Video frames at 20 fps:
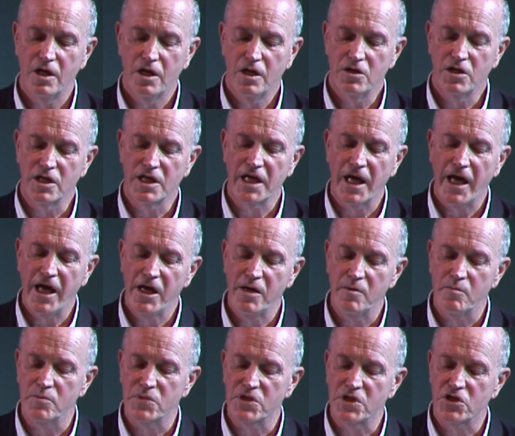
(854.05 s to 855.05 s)
The
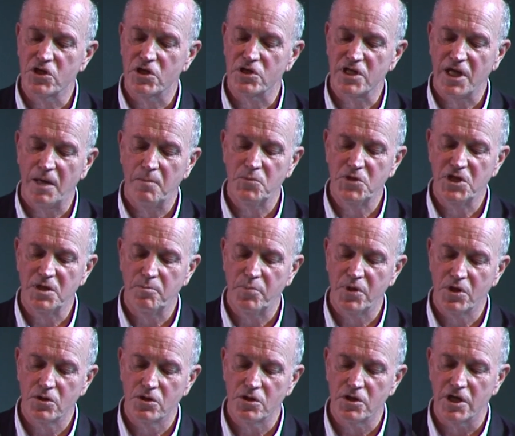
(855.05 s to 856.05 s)
games are just empty
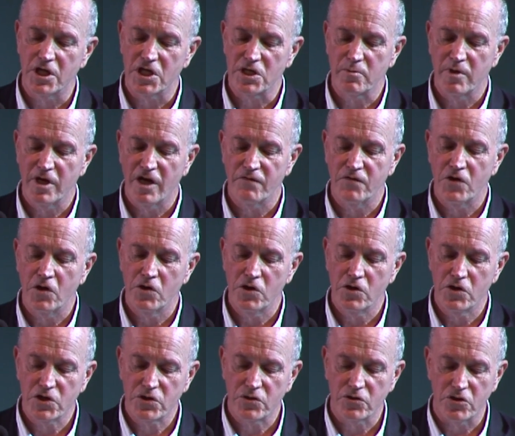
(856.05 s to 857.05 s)
buildings. We have no
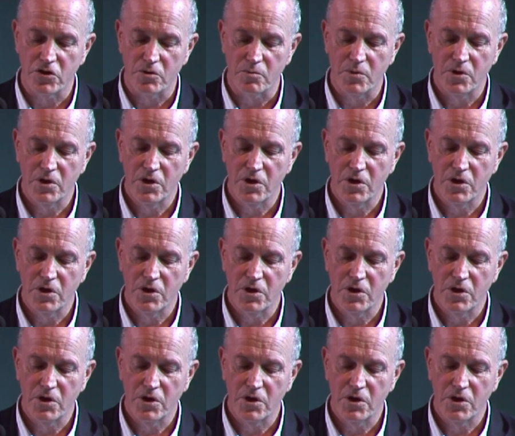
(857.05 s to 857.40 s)
use for them.